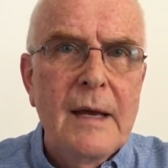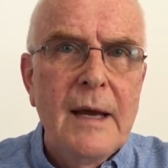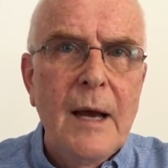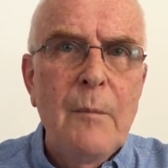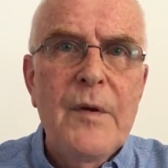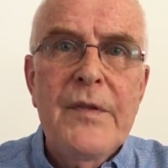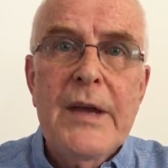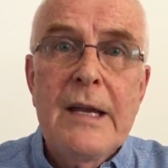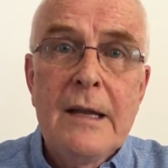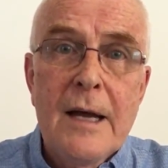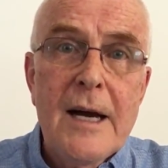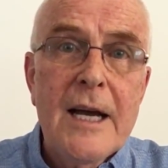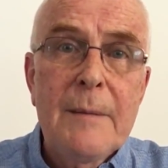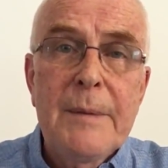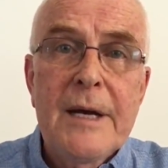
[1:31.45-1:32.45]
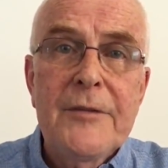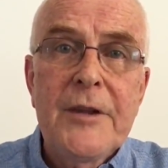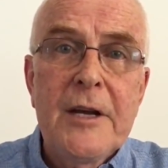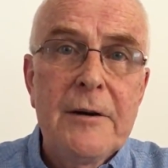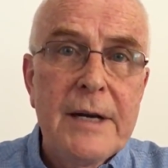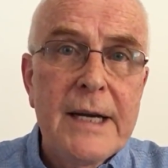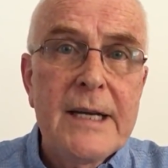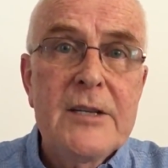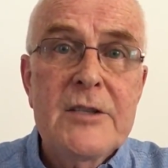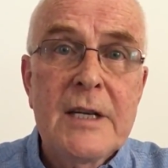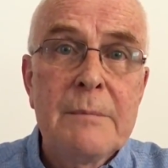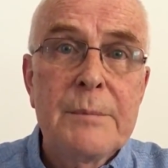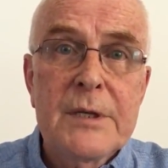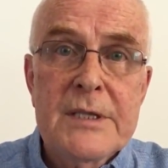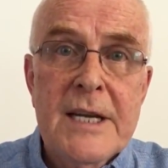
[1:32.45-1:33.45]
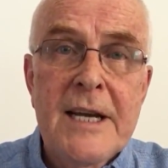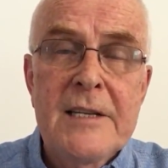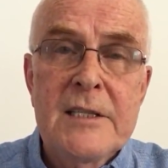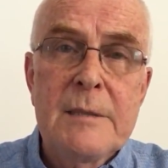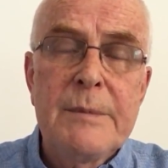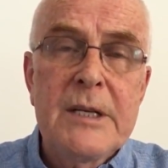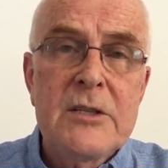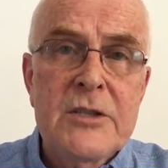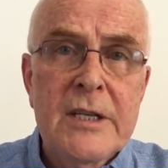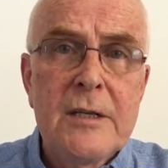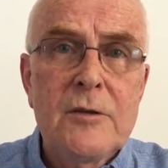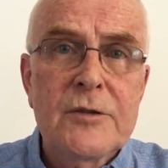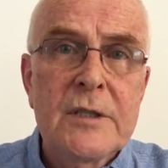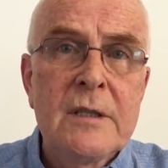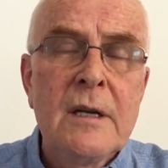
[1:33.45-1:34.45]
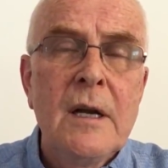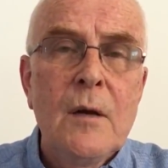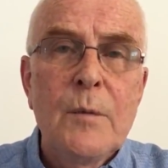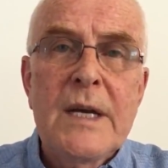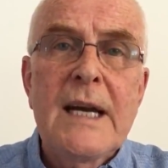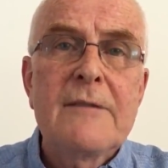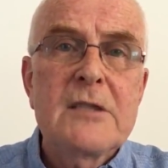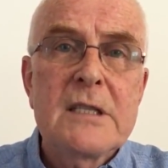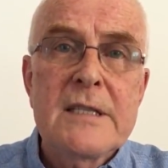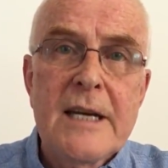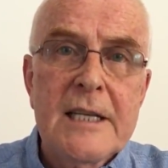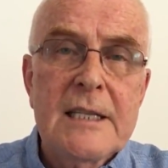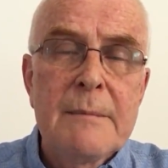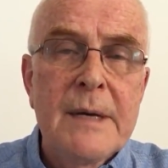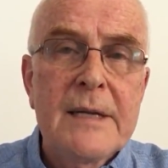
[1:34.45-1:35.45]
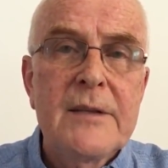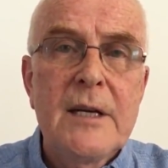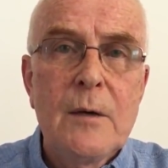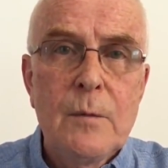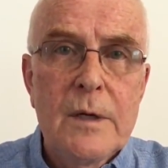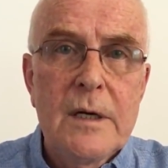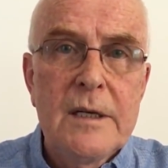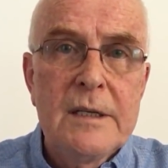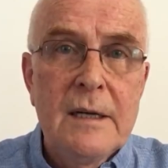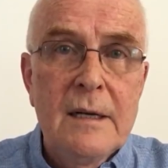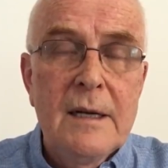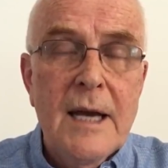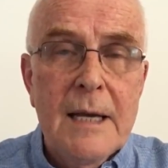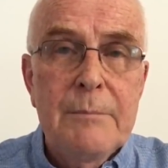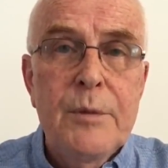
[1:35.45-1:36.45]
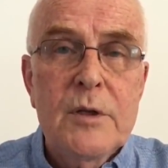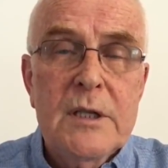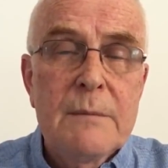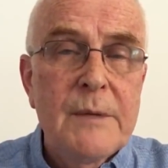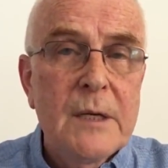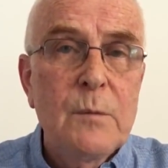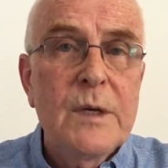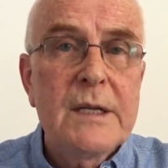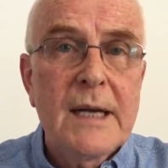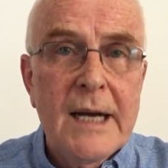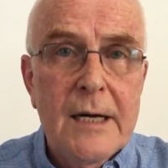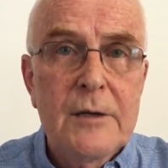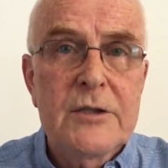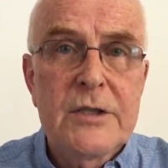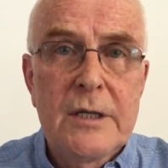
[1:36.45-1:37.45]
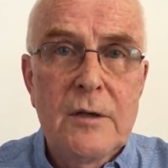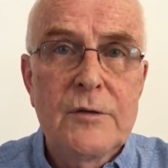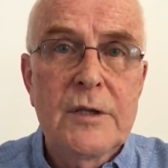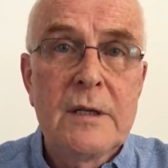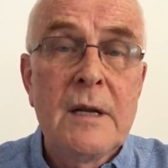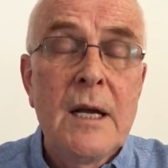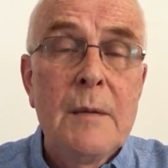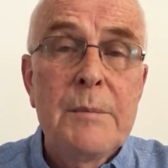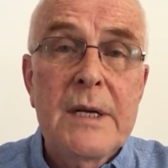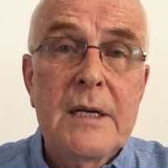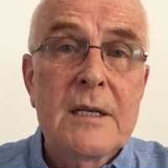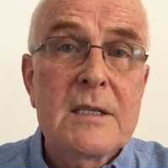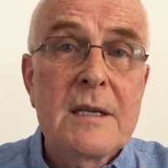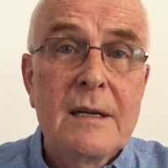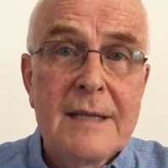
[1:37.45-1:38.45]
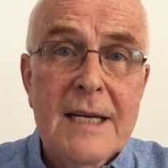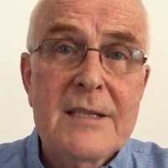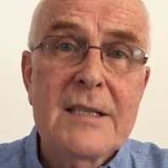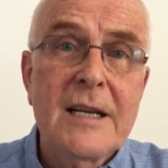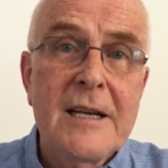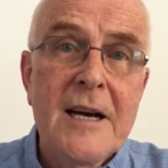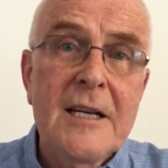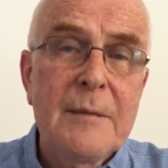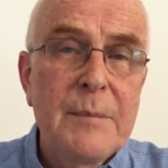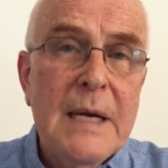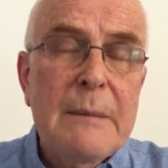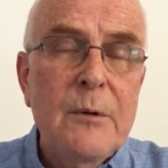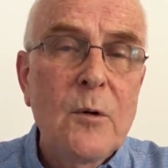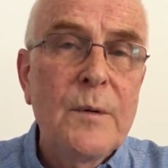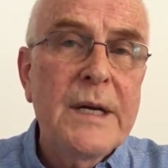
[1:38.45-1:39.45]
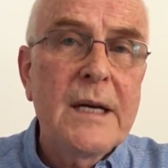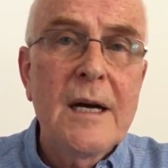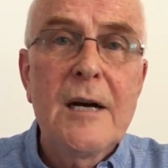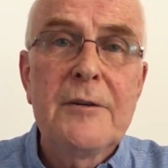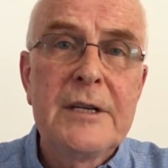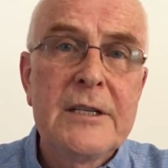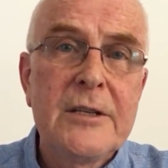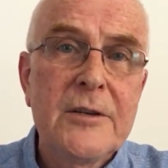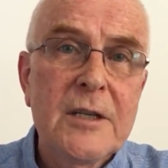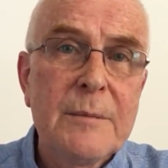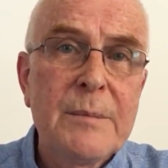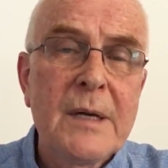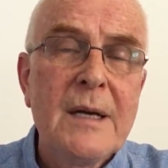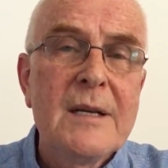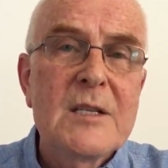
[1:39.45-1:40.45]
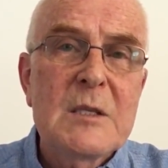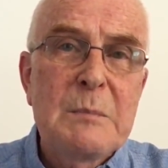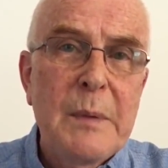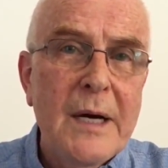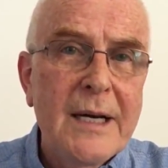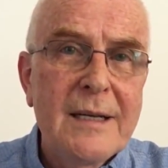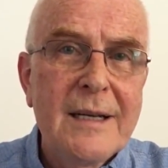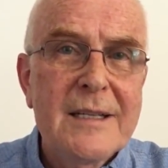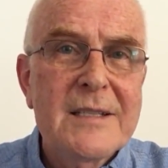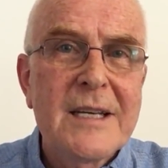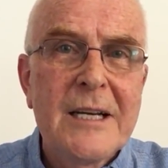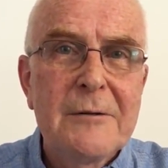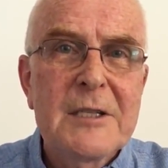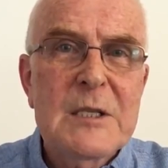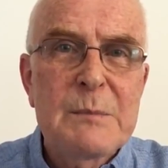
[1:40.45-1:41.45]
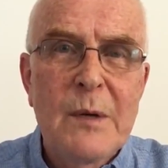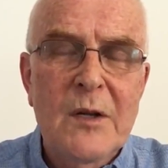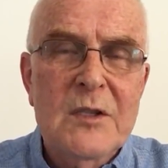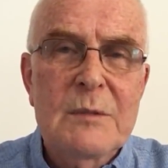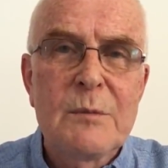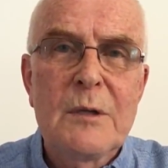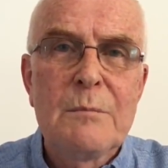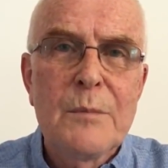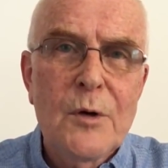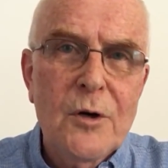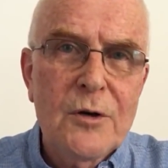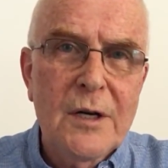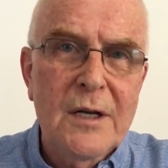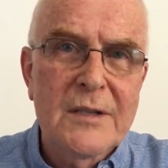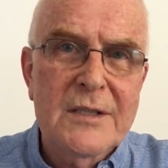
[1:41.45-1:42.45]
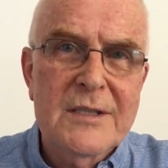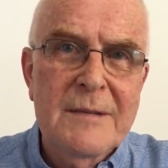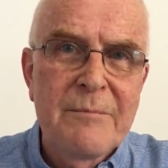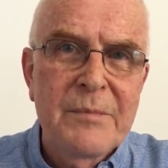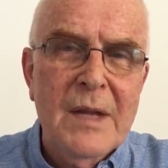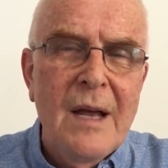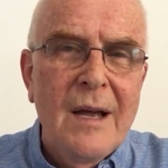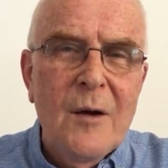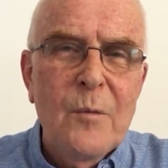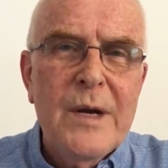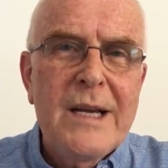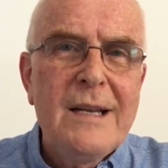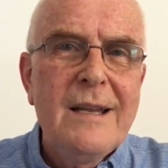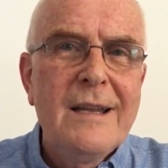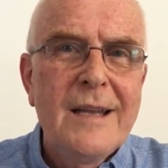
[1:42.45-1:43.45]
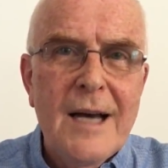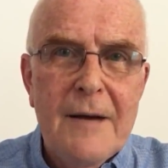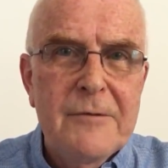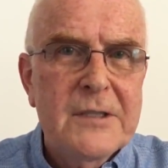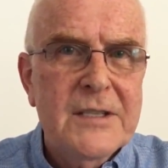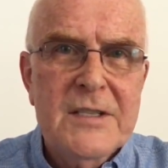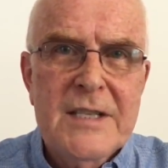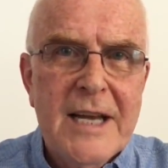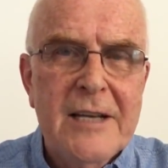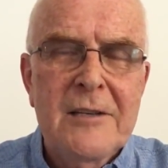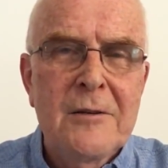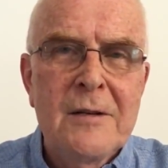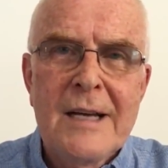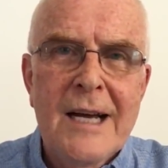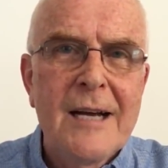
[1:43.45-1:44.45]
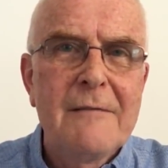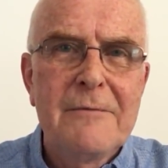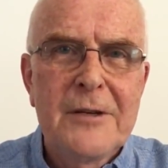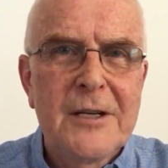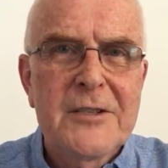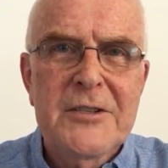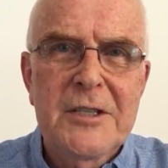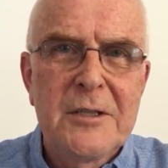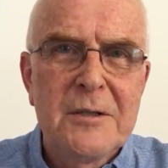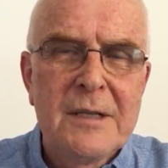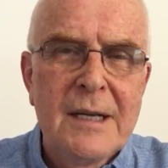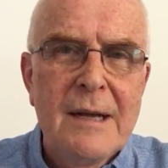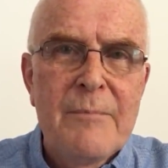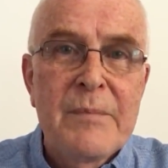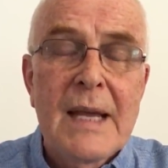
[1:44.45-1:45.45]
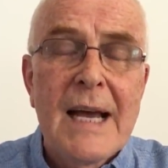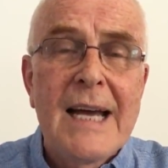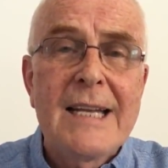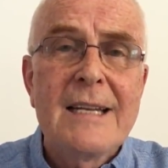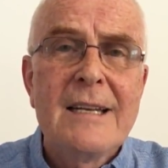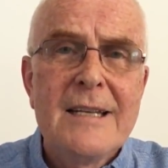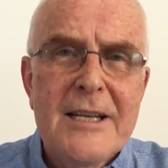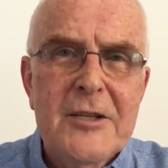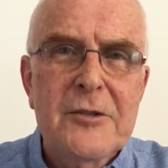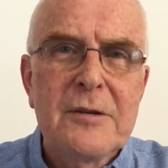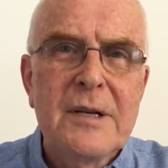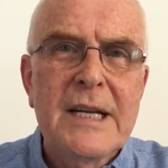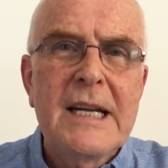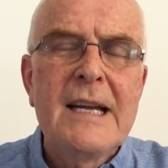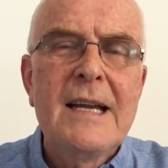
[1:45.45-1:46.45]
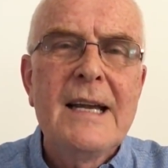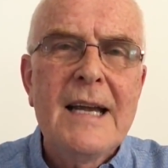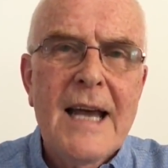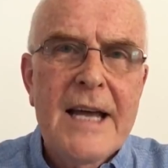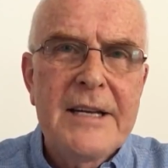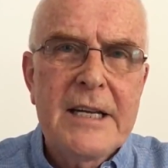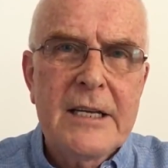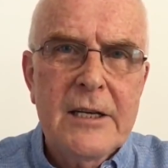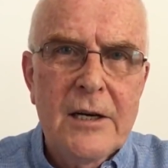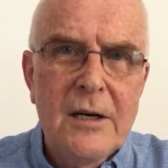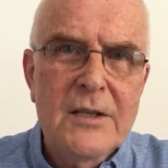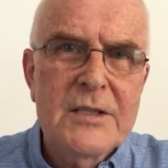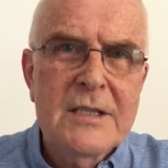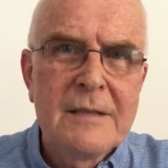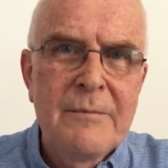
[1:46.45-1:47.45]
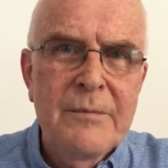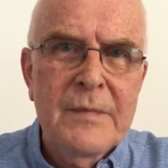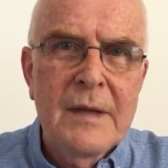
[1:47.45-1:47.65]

And when they lie about their age and pretend to be children, we have to take them at their word and put them in with our children, because that's the kind of people we are in Europe, spineless, irresponsible morons. We love to signal our virtue at literally any cost.